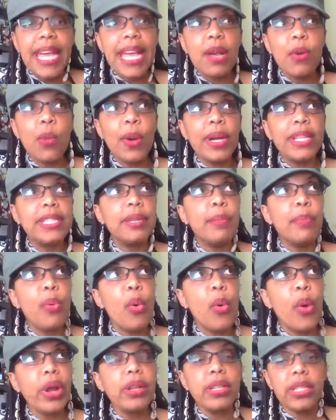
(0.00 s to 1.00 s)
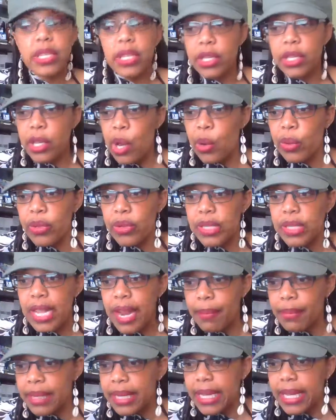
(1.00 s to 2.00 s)
What's important to note is, and
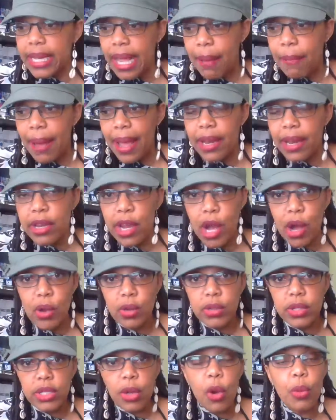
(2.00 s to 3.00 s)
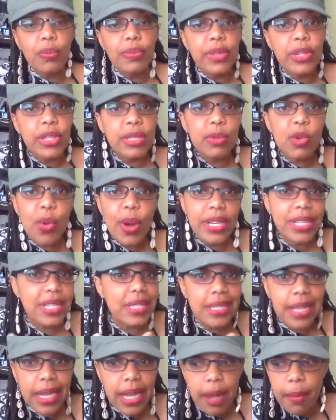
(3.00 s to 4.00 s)
I'm looking at my notes, there's some
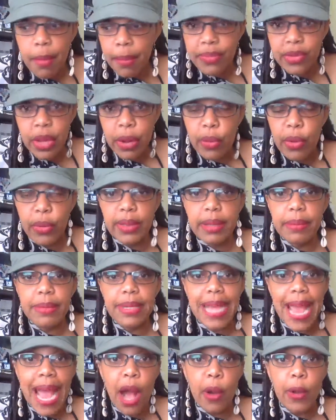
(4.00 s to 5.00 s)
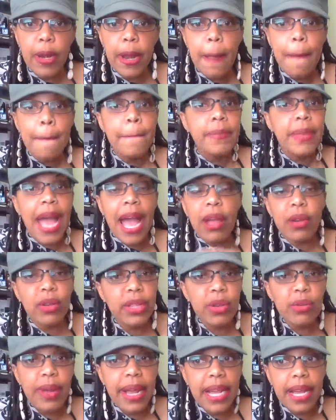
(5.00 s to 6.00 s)
questions that come up, so I wrote them down. I
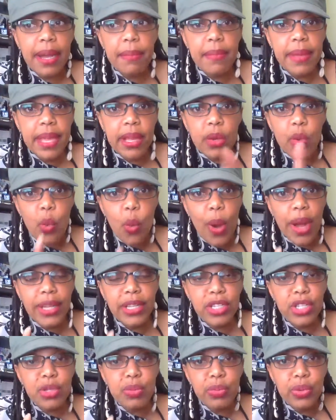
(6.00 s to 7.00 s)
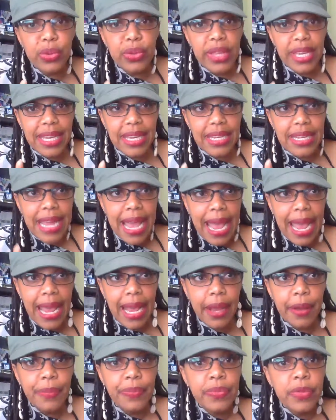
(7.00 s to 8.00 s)
only recommend 1 smoothie a
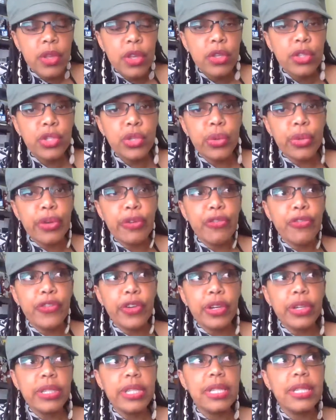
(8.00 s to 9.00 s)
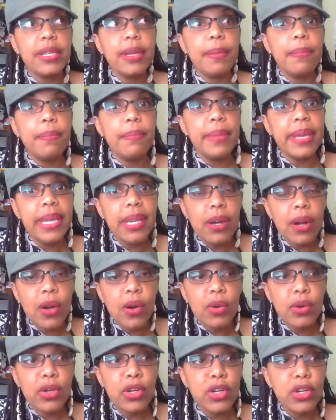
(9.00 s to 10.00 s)
day. So the first
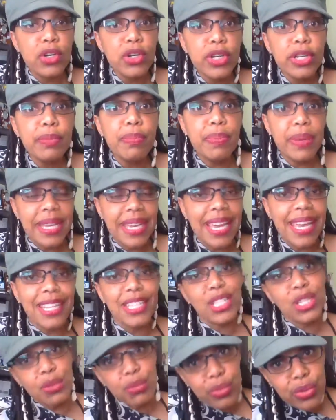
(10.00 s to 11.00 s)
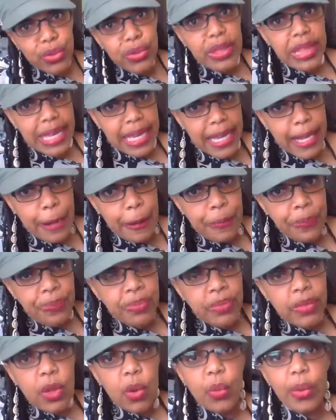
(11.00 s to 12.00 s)
meal could be a smoothie
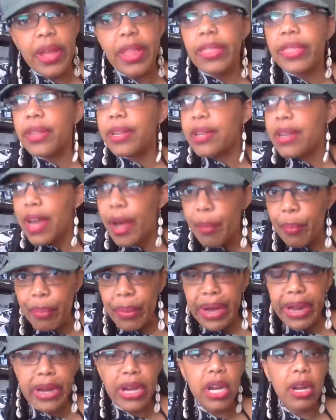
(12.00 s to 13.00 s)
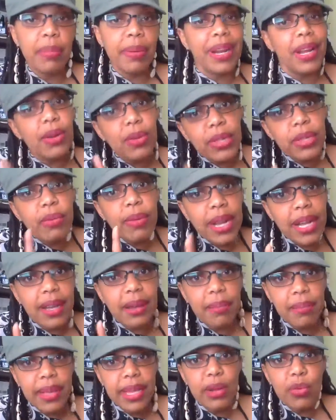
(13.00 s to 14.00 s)
with the nut butter, but I only
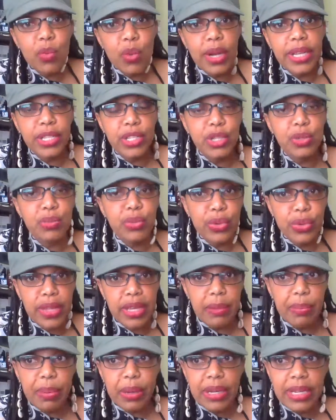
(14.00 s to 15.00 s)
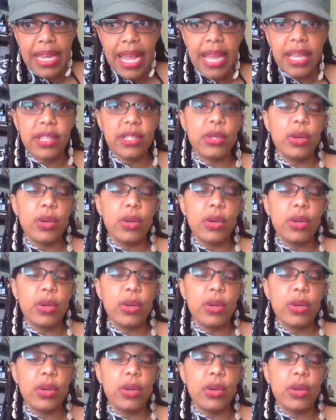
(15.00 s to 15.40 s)
recommend 1 smoothie per day.